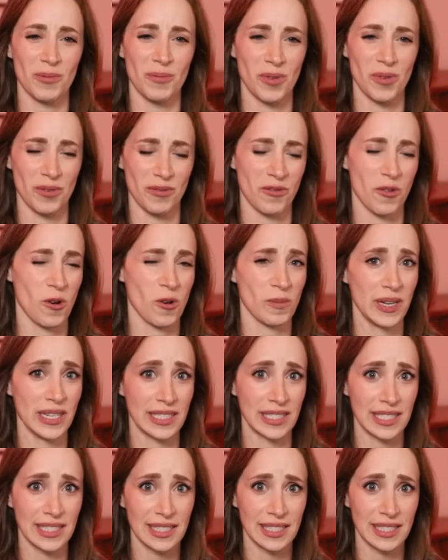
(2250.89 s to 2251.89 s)

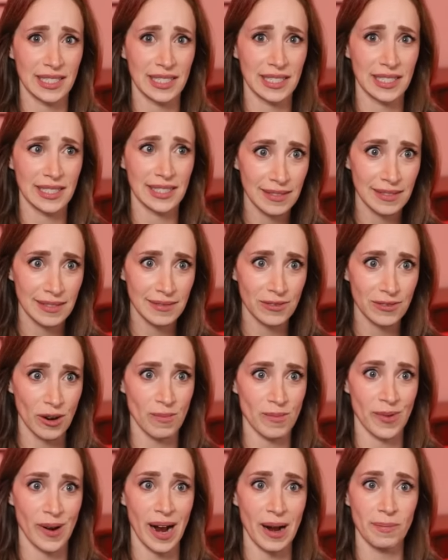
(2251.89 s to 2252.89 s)
performance
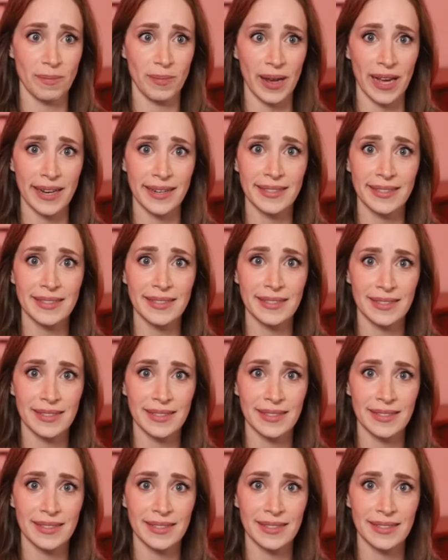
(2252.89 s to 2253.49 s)
from Brad Pitt.